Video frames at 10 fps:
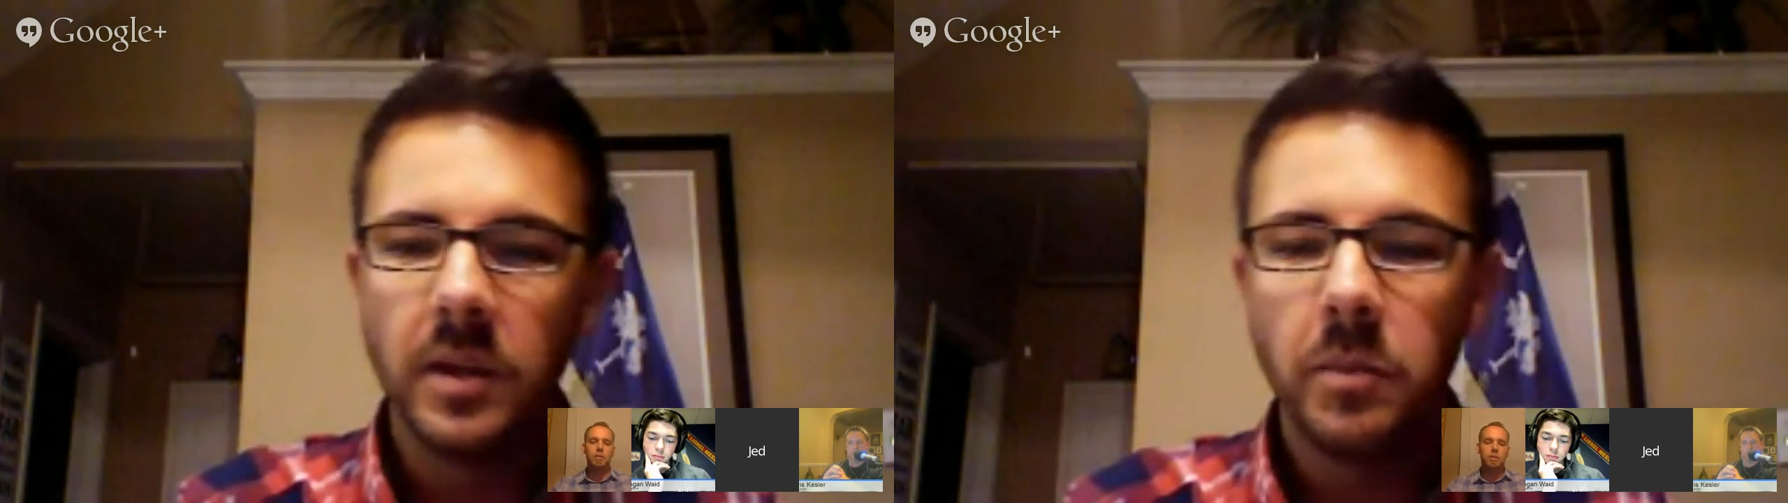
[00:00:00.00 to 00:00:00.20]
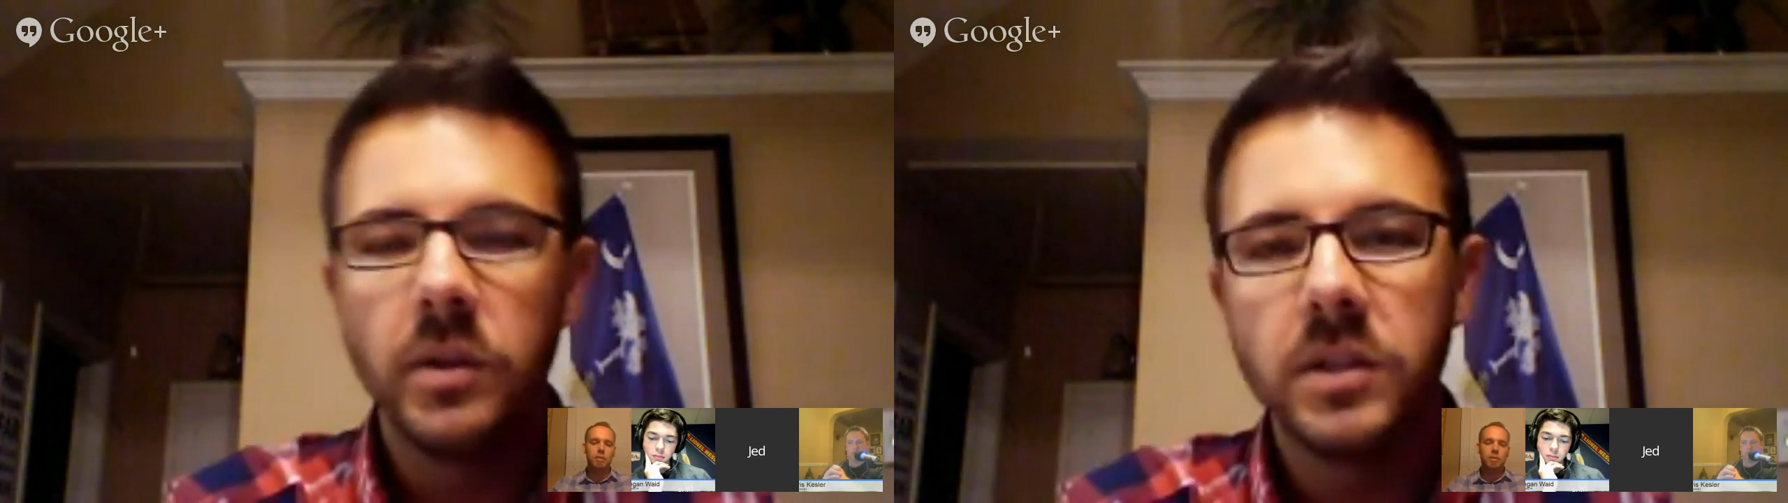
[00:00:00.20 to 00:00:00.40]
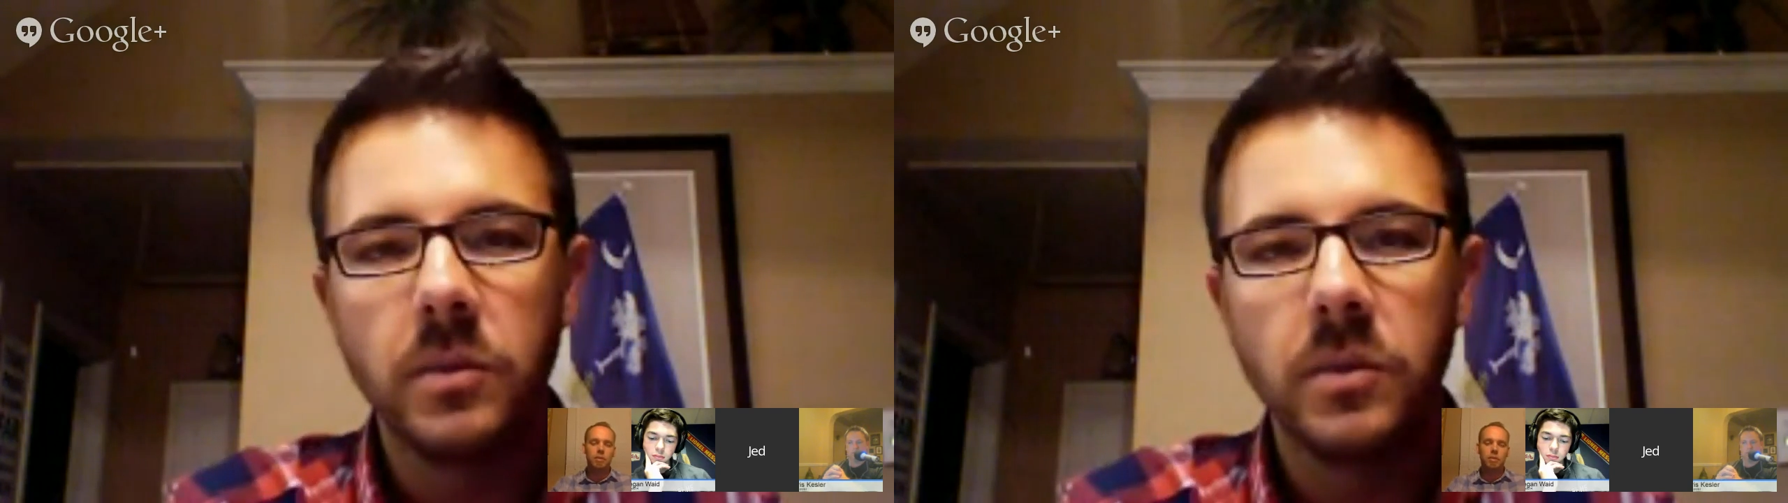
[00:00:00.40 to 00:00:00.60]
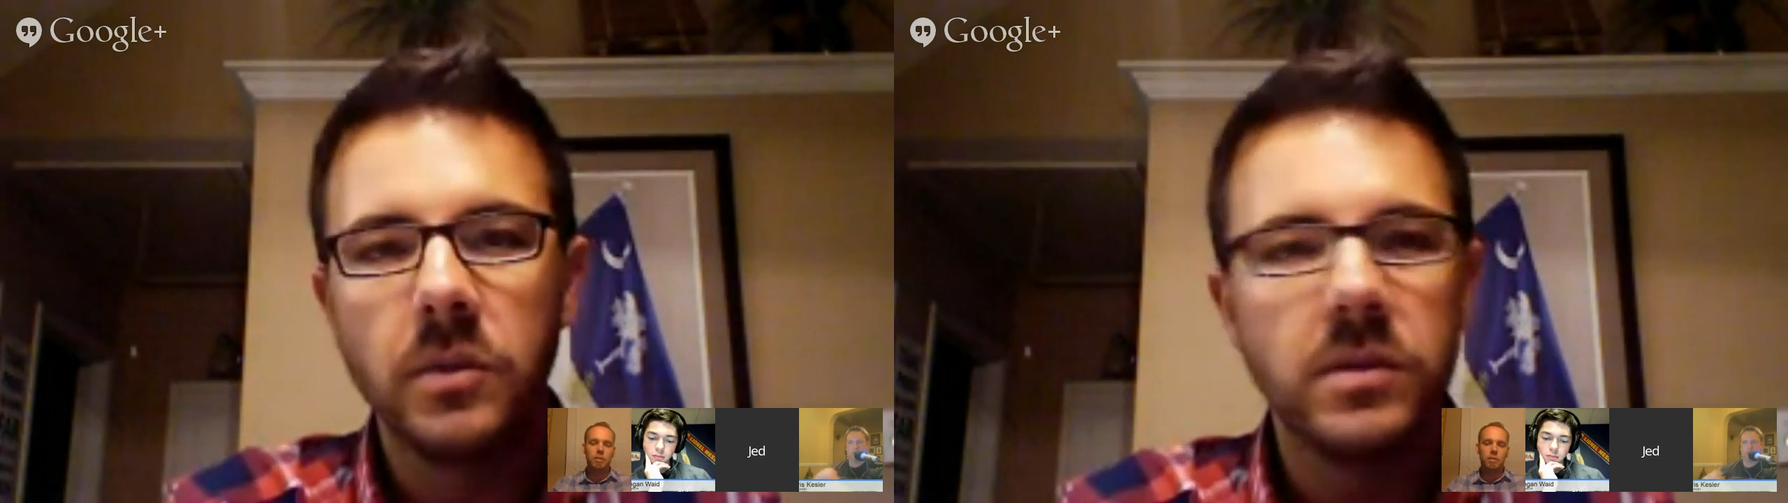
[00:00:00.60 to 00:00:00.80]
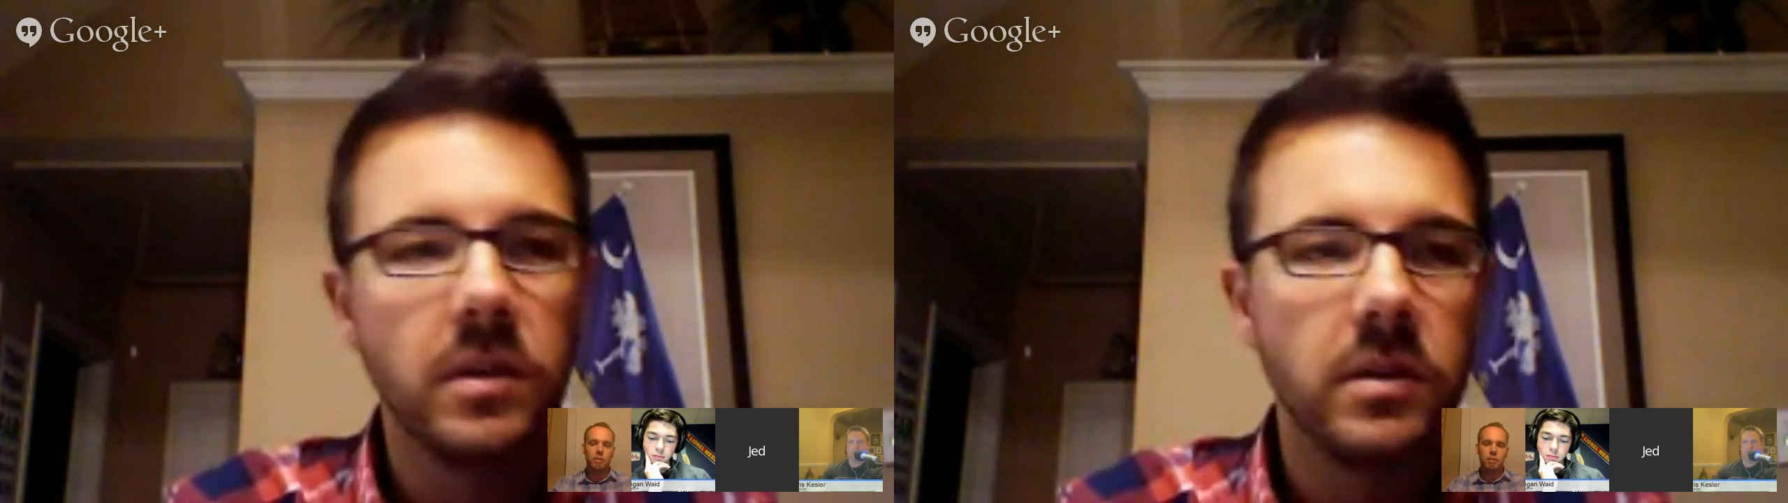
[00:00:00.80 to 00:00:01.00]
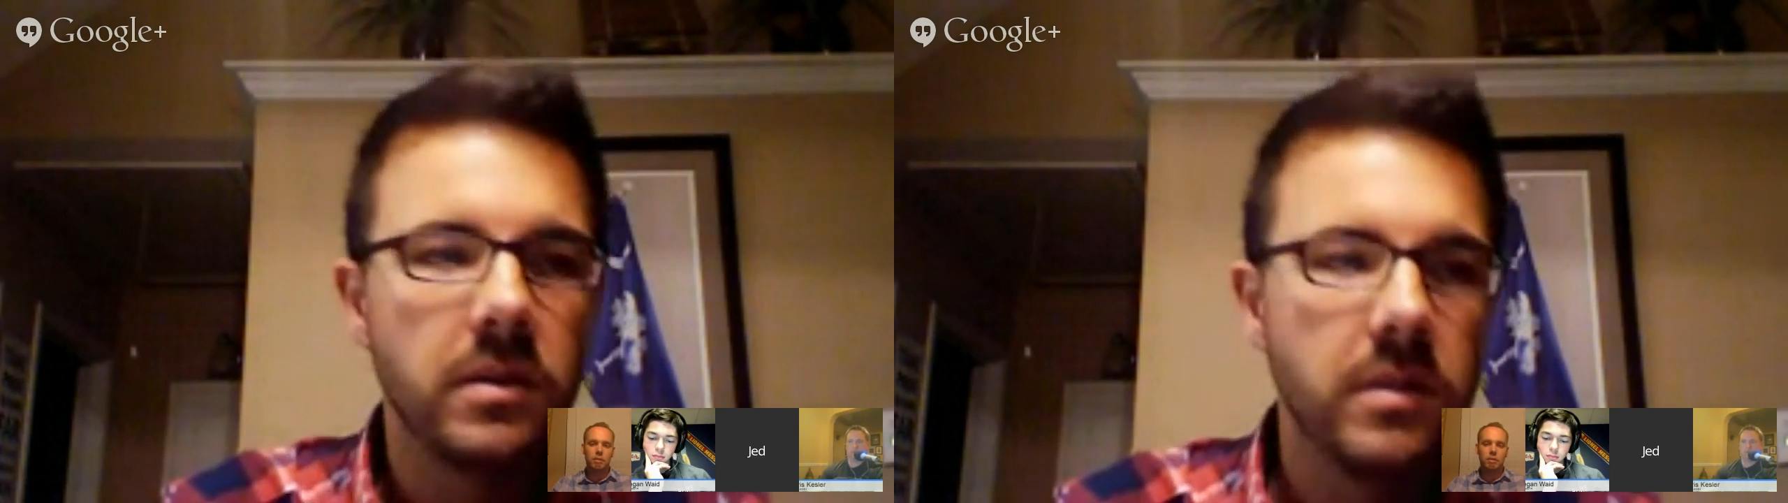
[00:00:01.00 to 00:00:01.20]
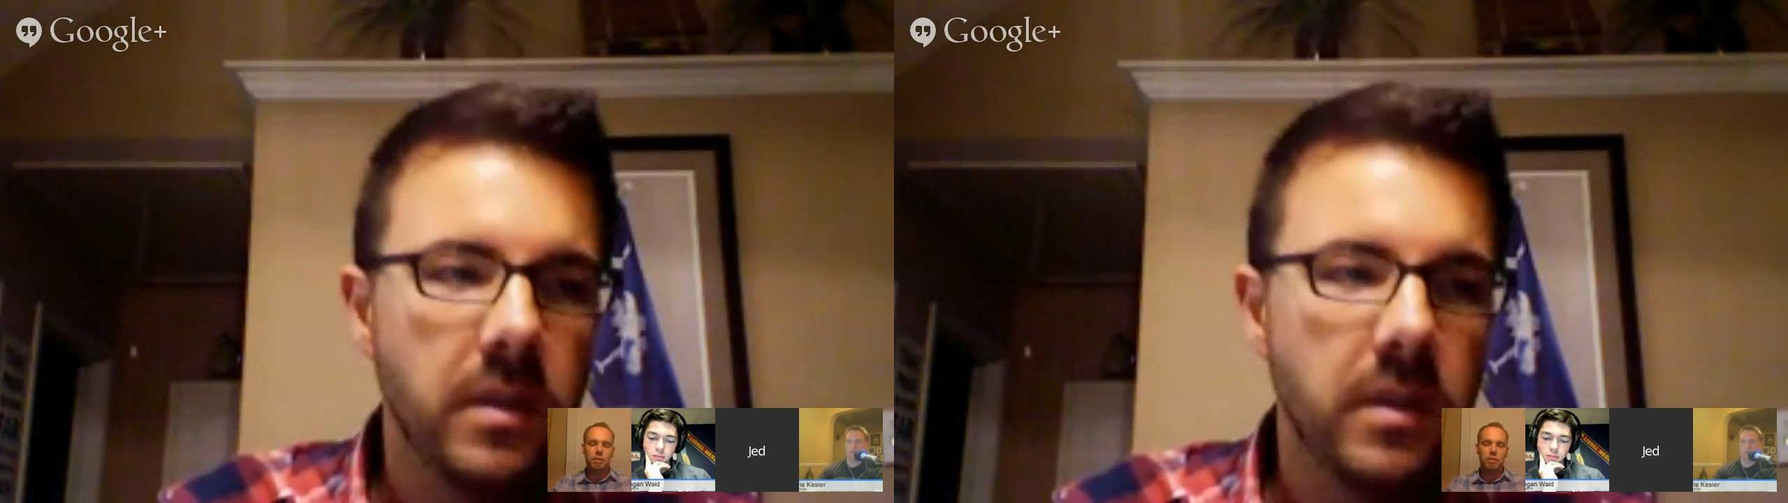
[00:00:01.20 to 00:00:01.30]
principals, their